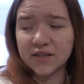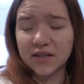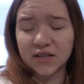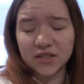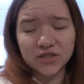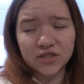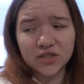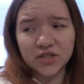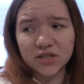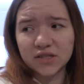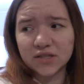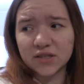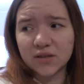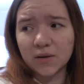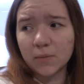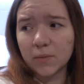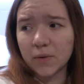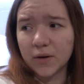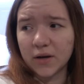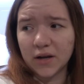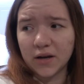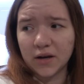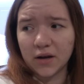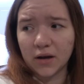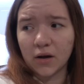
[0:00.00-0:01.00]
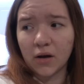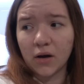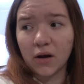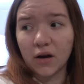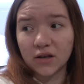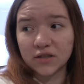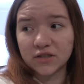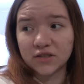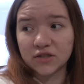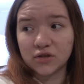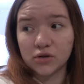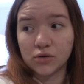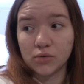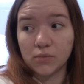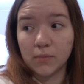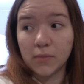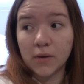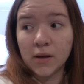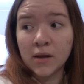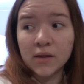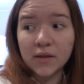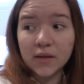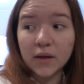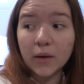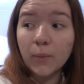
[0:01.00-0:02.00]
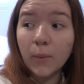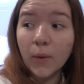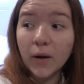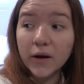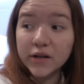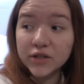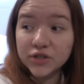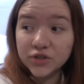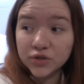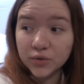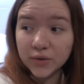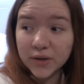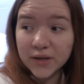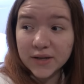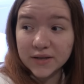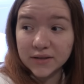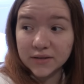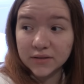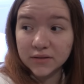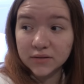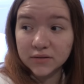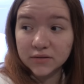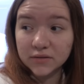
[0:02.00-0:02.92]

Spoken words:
That's just someone in a costume. They want a treat.